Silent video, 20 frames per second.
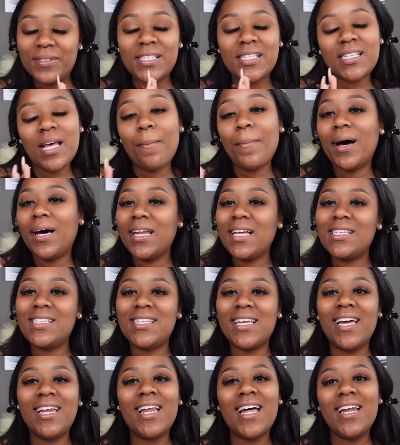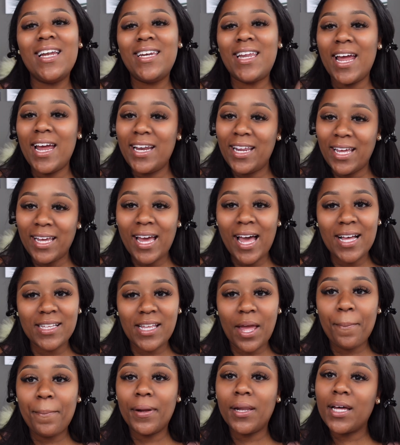Somebody said dating as
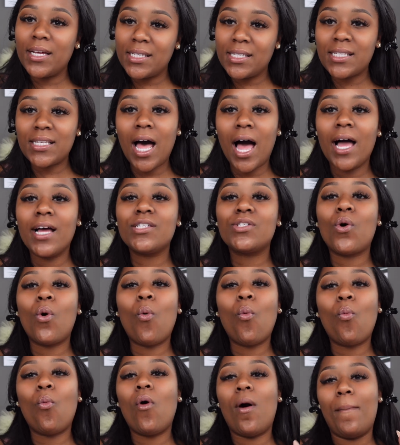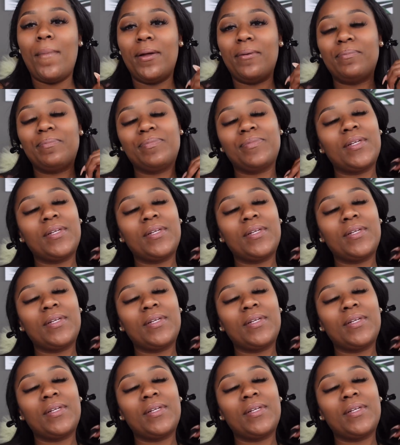a plus size woman.